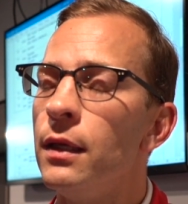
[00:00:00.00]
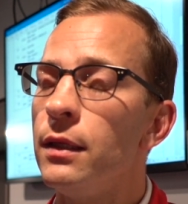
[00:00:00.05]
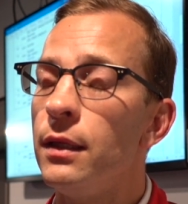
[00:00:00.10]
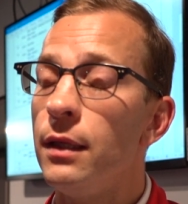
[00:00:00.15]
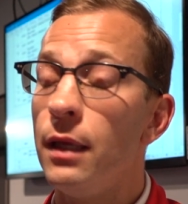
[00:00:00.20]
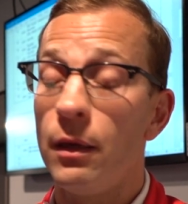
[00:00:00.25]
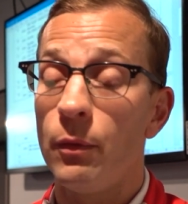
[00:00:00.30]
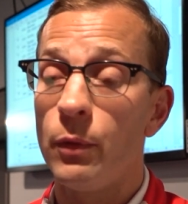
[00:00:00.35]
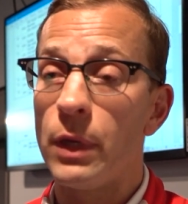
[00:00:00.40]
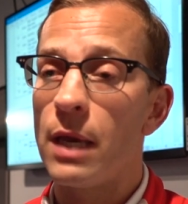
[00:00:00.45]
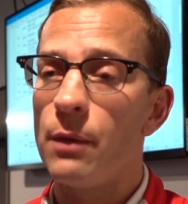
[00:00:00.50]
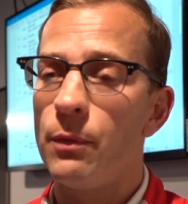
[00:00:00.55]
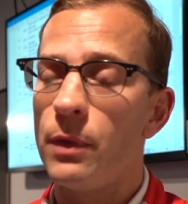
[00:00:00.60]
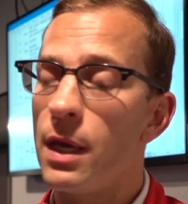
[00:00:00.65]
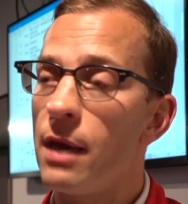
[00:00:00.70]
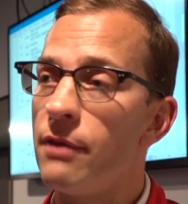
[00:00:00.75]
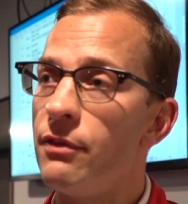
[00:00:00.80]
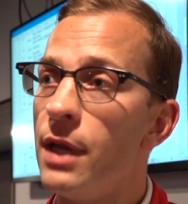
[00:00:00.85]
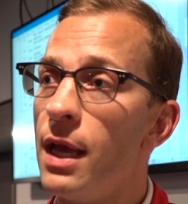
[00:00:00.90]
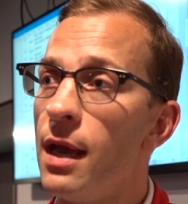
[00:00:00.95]
Yeah,
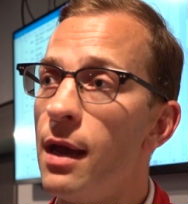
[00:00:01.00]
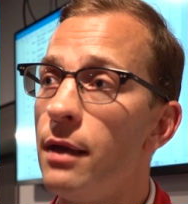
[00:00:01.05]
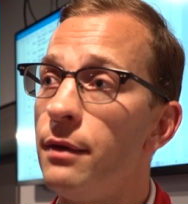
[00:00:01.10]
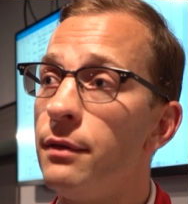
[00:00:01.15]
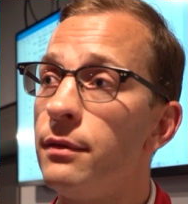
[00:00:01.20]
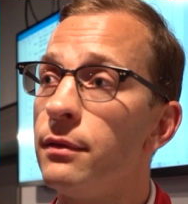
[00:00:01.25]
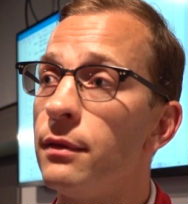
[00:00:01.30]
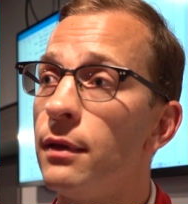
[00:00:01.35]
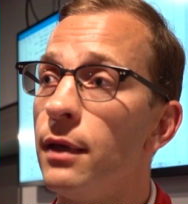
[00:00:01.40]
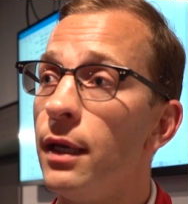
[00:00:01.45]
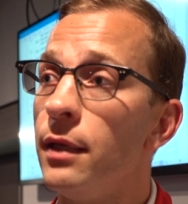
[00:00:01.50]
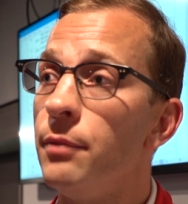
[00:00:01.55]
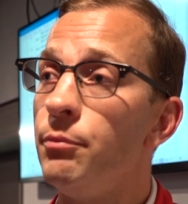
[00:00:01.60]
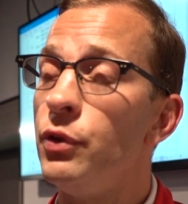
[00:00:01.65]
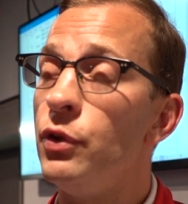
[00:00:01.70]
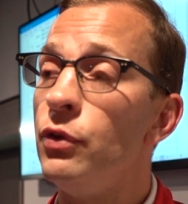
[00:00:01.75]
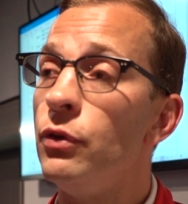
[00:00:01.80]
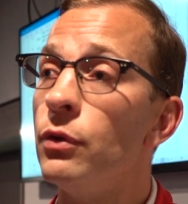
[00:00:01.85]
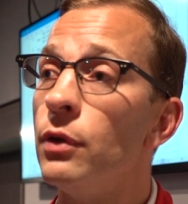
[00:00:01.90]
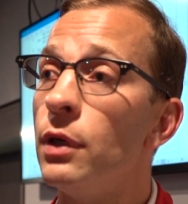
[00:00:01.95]
we haven't had a
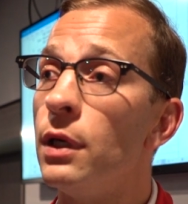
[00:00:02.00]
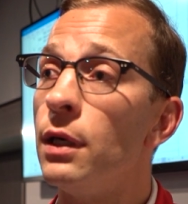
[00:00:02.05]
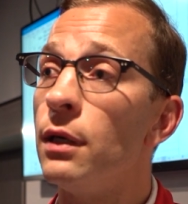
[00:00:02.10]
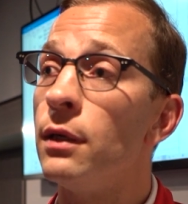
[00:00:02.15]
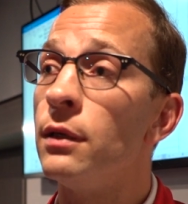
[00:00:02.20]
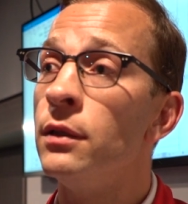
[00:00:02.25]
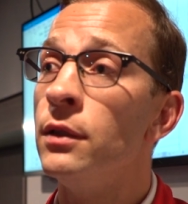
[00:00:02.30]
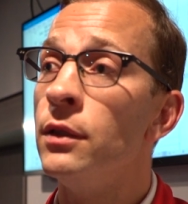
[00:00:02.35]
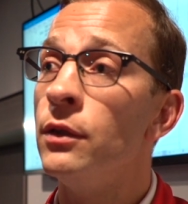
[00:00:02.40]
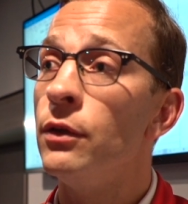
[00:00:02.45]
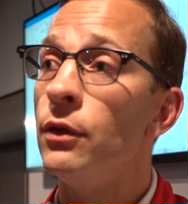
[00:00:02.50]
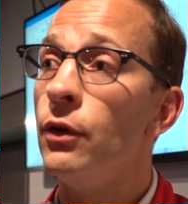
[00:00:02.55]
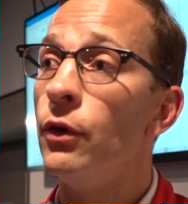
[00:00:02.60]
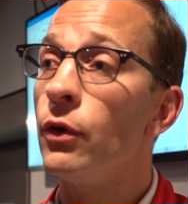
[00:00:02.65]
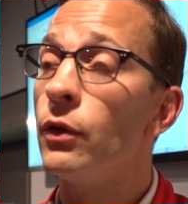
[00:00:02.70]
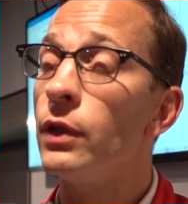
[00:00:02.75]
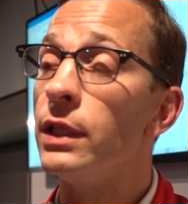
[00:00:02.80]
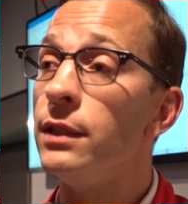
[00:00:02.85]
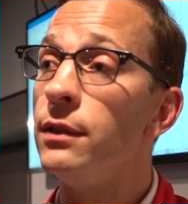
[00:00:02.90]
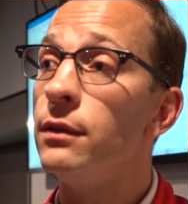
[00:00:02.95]
pure
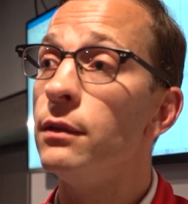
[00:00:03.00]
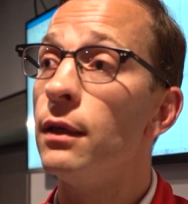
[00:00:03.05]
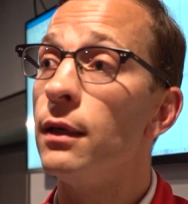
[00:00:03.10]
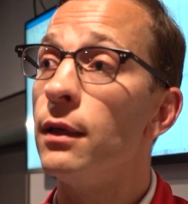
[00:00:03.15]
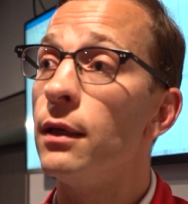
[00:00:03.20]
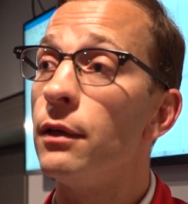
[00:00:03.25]
early